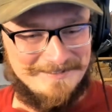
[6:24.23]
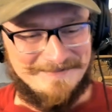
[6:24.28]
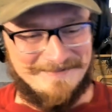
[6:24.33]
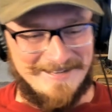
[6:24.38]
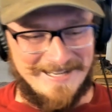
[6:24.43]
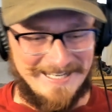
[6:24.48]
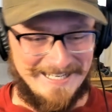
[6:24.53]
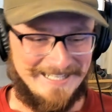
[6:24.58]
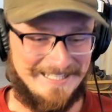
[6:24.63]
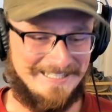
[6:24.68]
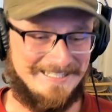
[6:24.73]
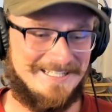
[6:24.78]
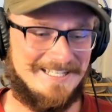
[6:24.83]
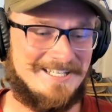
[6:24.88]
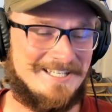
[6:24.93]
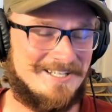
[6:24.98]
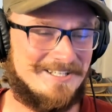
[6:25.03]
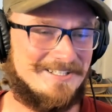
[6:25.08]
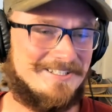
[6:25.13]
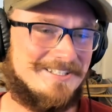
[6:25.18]
man,
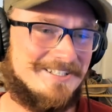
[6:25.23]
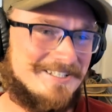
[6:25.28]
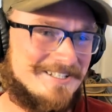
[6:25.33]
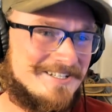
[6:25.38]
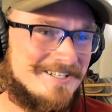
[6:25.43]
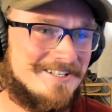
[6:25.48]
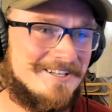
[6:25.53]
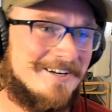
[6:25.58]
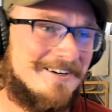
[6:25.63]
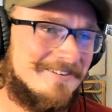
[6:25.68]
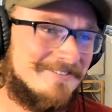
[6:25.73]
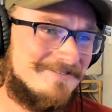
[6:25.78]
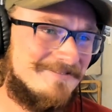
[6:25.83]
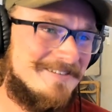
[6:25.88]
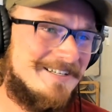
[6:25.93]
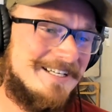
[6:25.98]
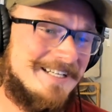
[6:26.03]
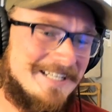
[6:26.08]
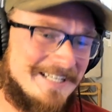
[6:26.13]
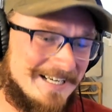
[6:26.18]
this is good stuff,
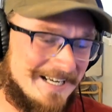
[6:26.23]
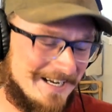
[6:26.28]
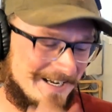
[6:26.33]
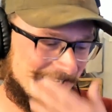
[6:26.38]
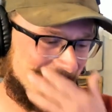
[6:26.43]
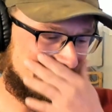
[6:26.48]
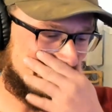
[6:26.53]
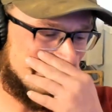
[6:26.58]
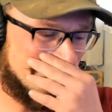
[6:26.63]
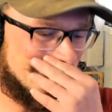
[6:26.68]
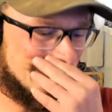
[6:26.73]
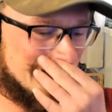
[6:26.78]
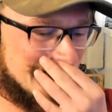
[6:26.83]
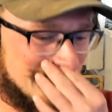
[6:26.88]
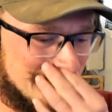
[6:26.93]
man. Oh,